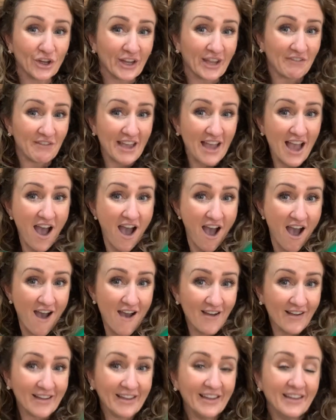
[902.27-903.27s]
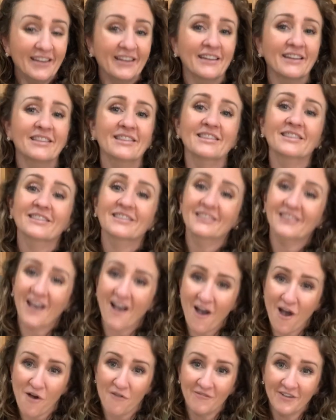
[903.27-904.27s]
giving a hug.
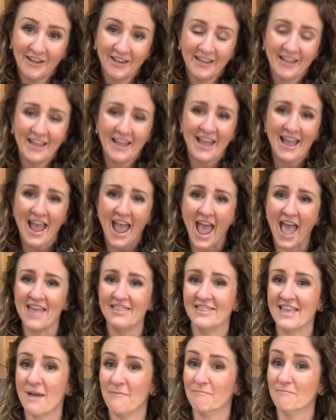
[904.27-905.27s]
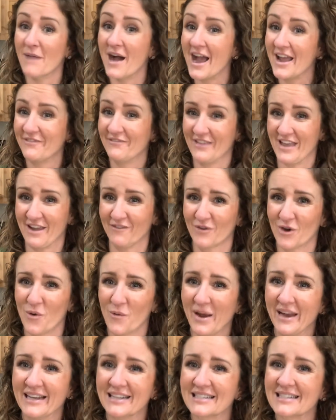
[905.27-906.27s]
Love. And then my favorite
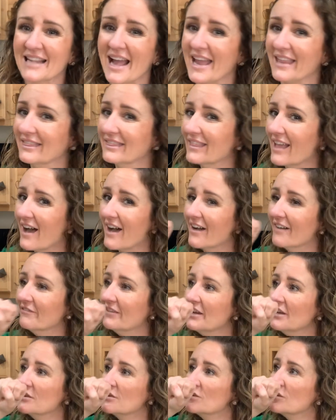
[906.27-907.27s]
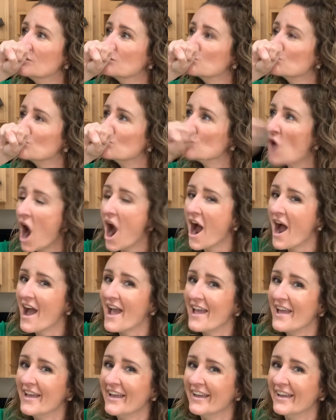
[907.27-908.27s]
way to sign love,
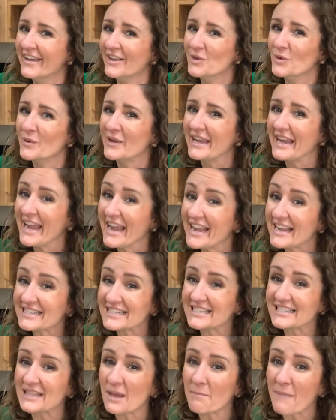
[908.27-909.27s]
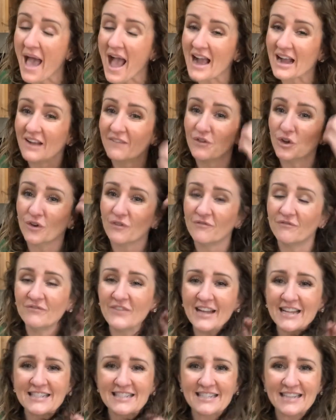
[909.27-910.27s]
you kiss the back of your
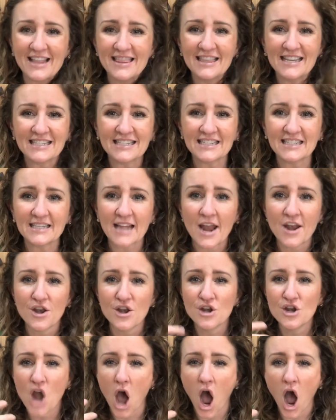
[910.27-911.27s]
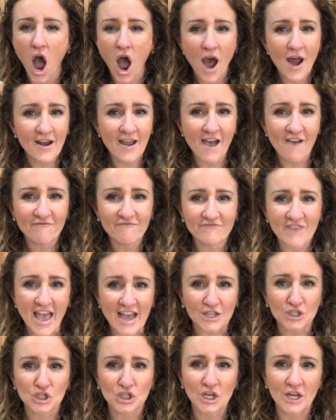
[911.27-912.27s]
fist. And this is a
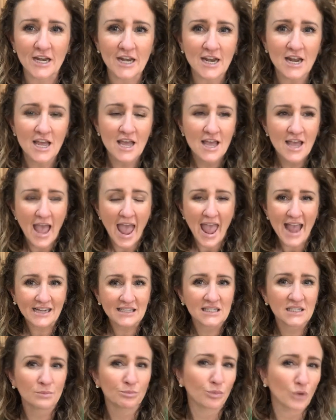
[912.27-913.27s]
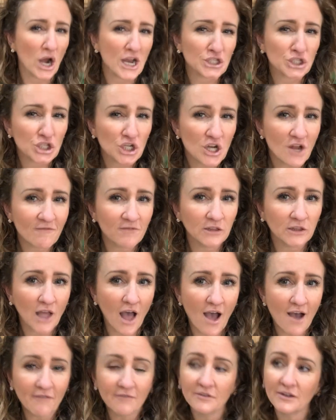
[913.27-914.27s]
non-affection expression of
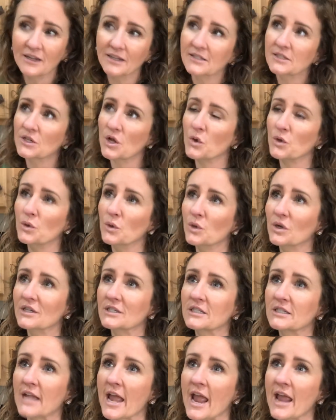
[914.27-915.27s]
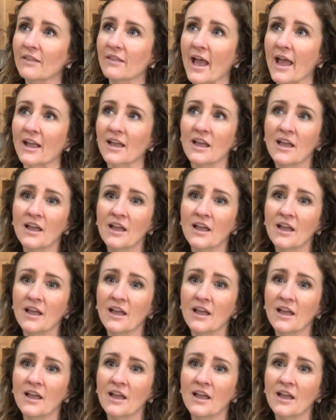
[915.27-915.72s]
love. So you could say like